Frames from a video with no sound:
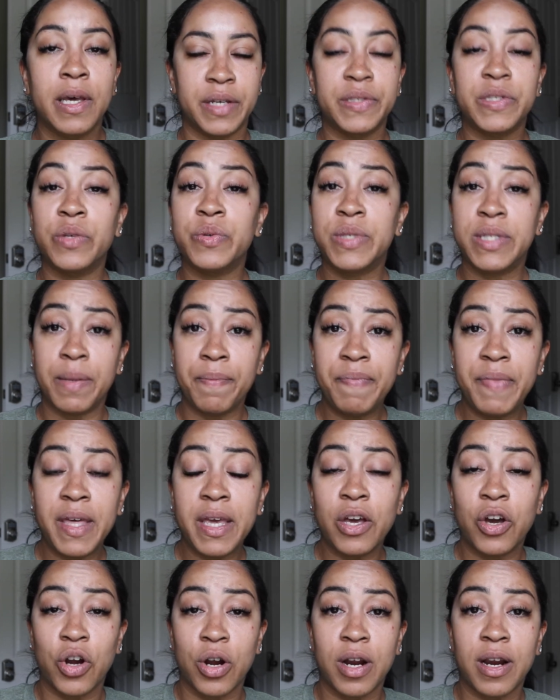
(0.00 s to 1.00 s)
So
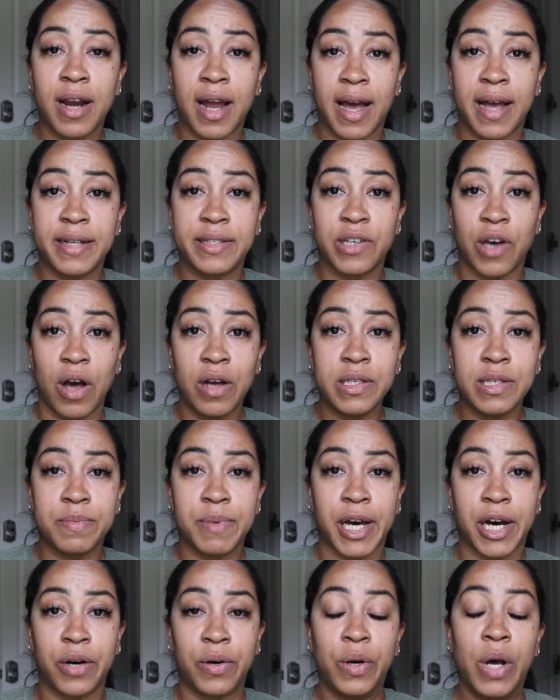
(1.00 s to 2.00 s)
something her and I talked
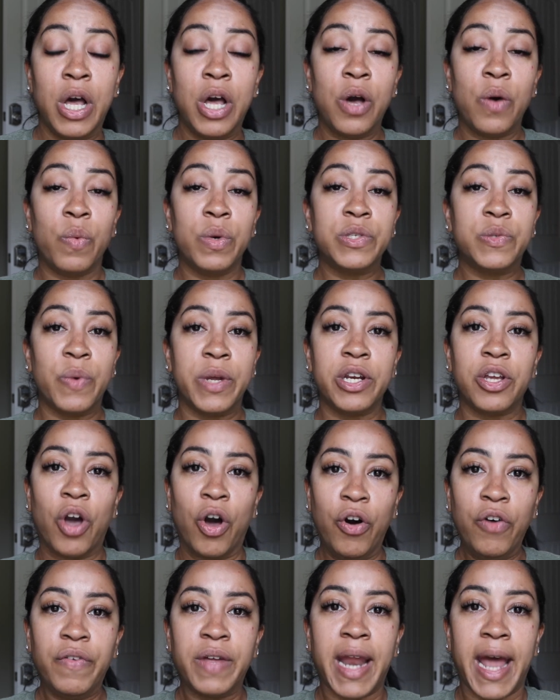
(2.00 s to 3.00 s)
about was when
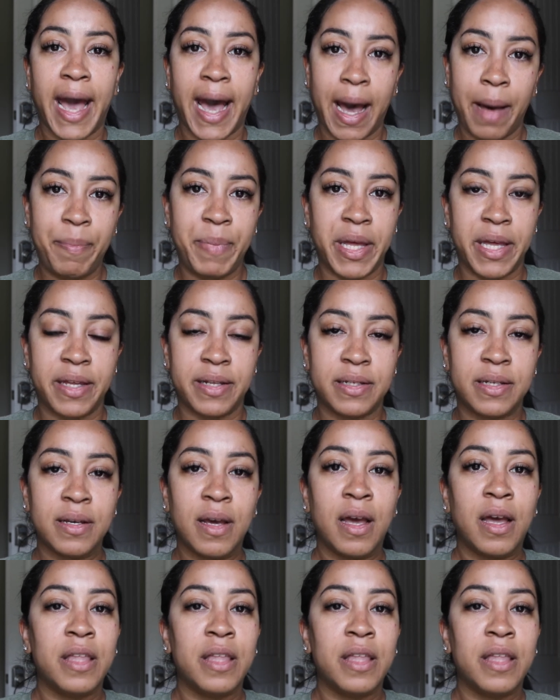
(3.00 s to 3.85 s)
COVID happened,